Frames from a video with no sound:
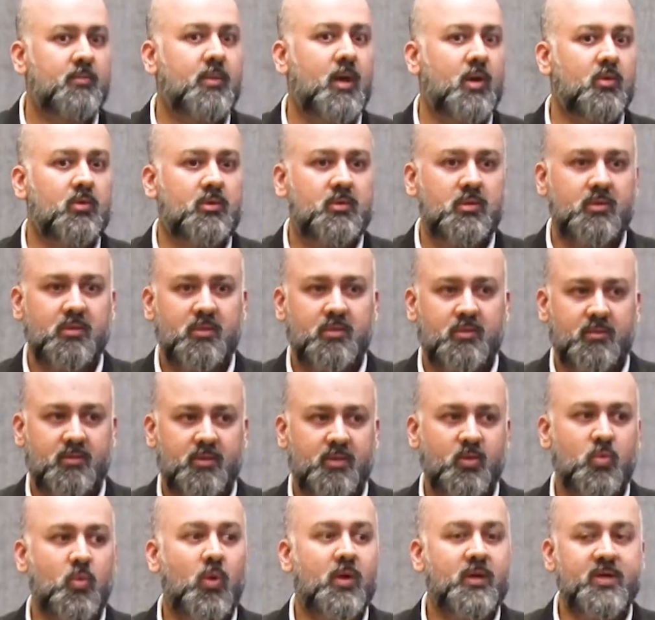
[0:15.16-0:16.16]
about
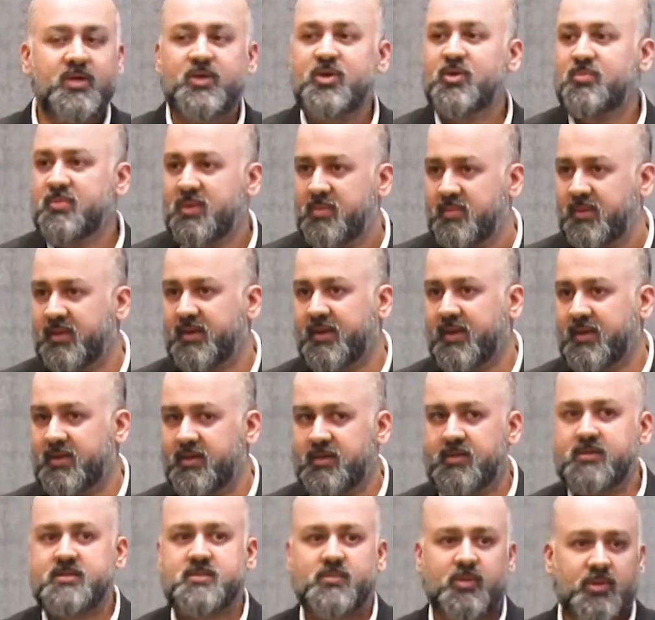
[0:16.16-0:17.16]
the quantity of people that are
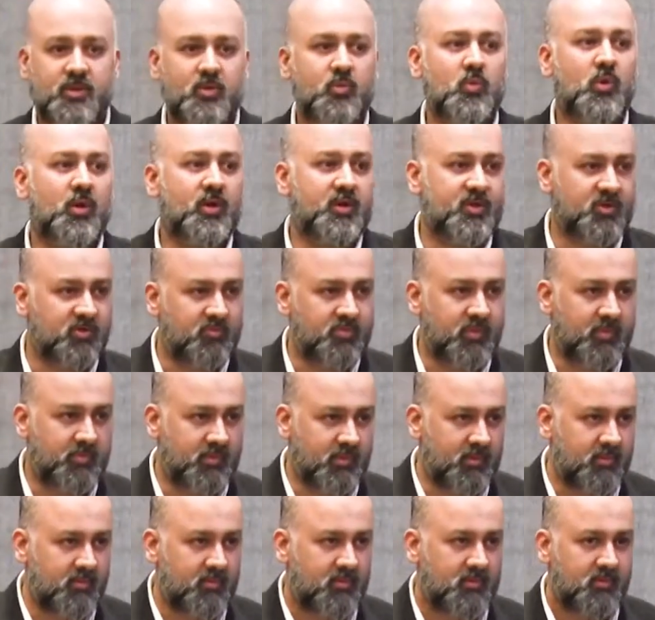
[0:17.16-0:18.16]
here, it's about the quality
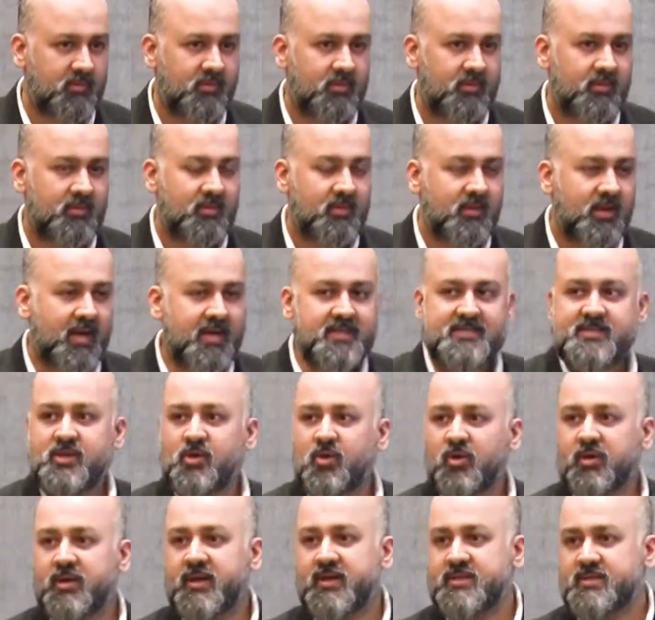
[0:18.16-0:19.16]
of I see
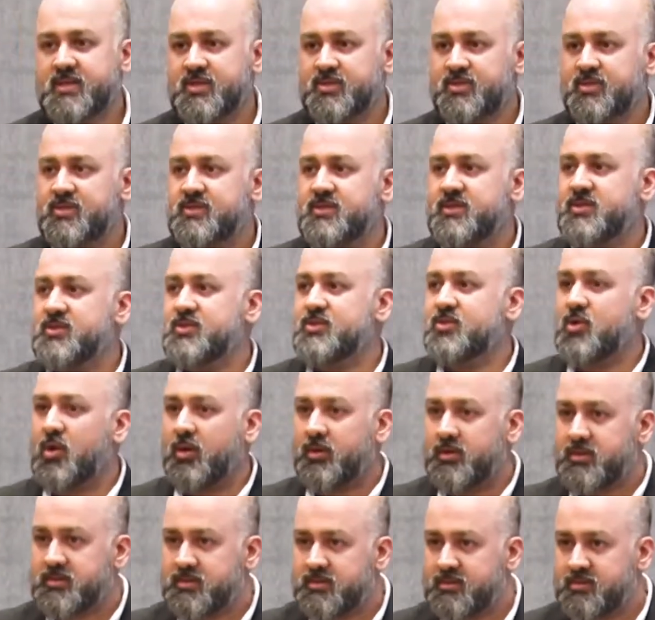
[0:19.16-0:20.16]
organizations such as
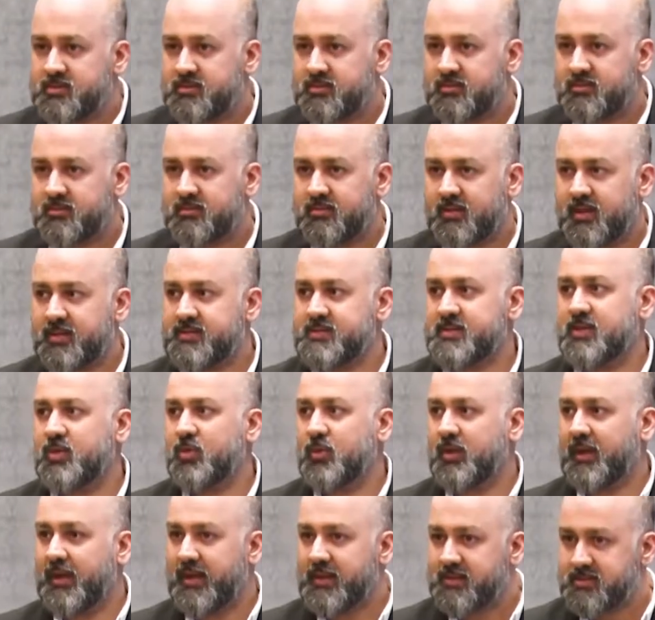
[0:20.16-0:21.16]
Cognizant, I see
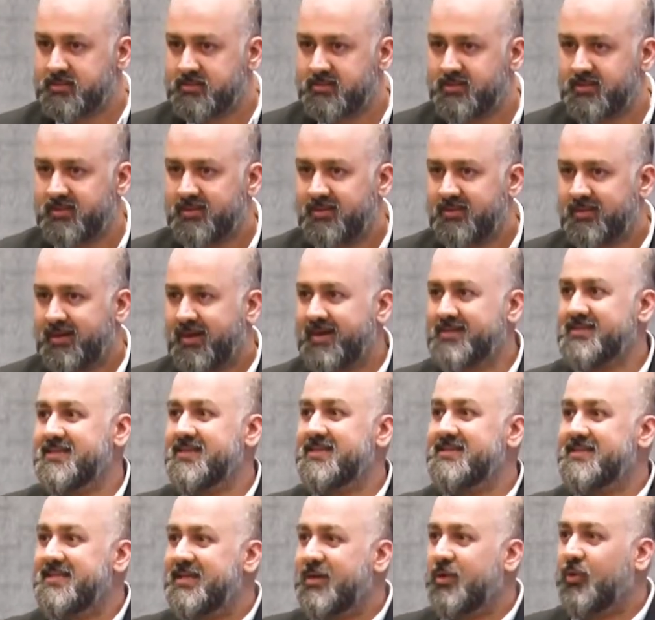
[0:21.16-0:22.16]
OLX, I
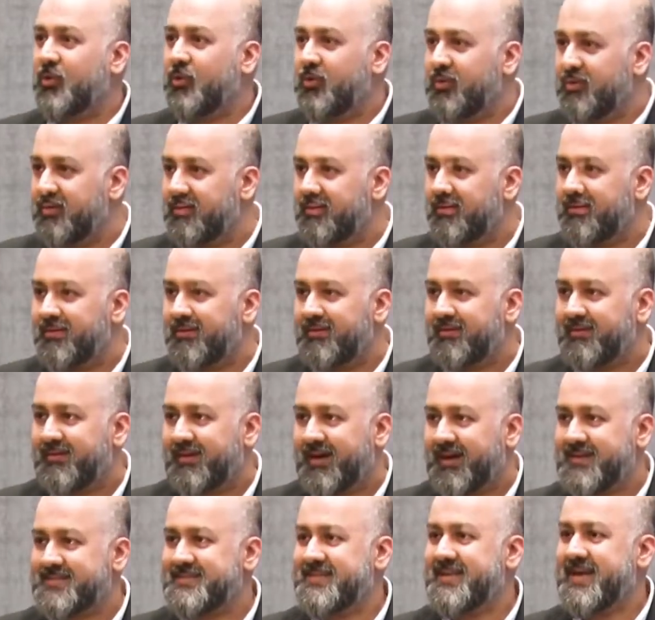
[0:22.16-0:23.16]
see SECO,
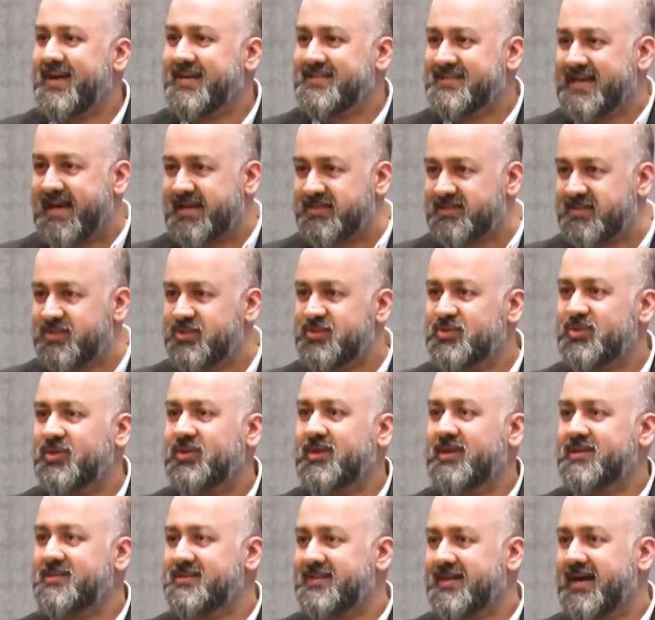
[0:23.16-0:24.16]
I see X
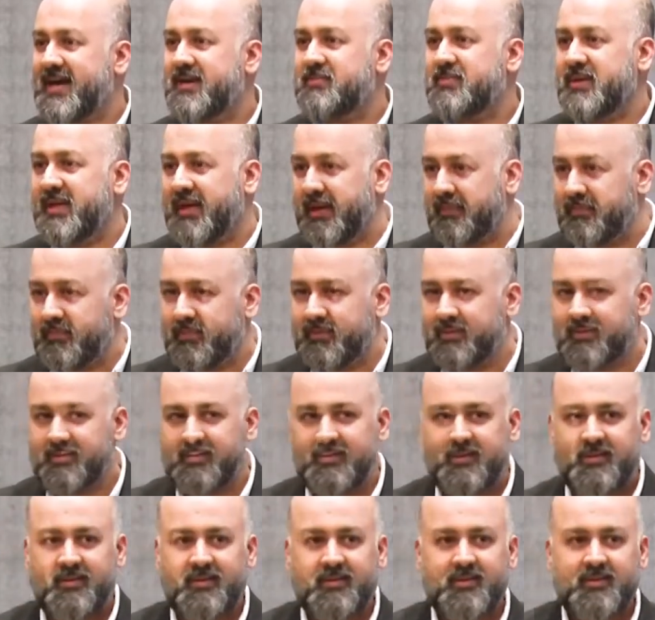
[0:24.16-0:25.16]
Accenture, I see IBM,
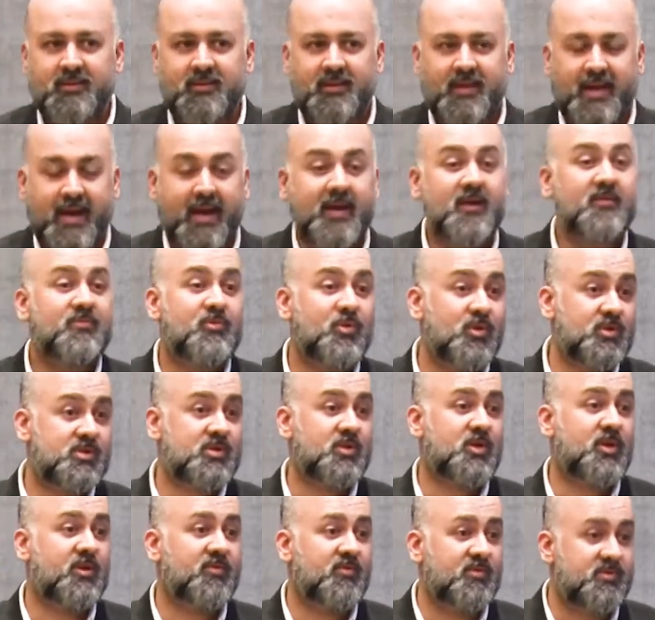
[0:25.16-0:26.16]
and of
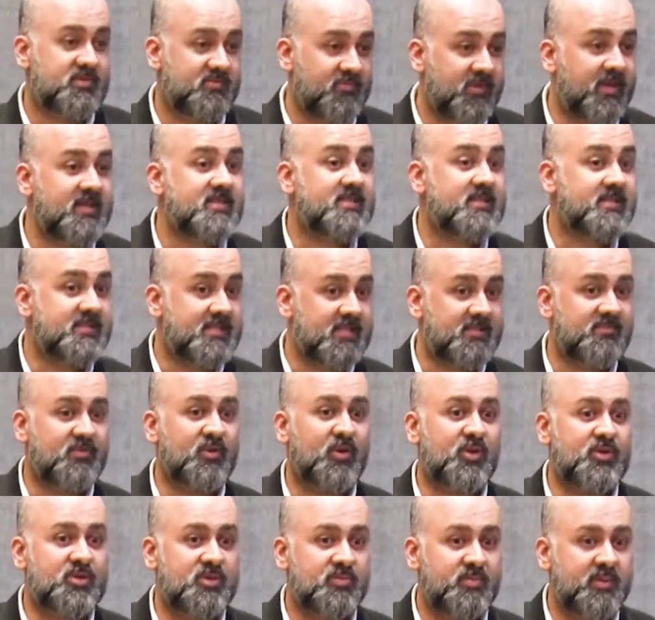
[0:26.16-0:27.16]
course a lot of very
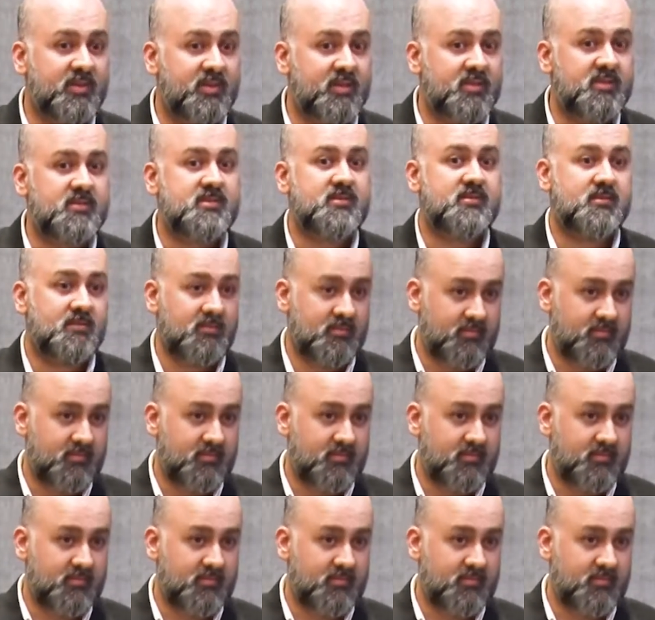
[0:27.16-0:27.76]
successful entrepreneurs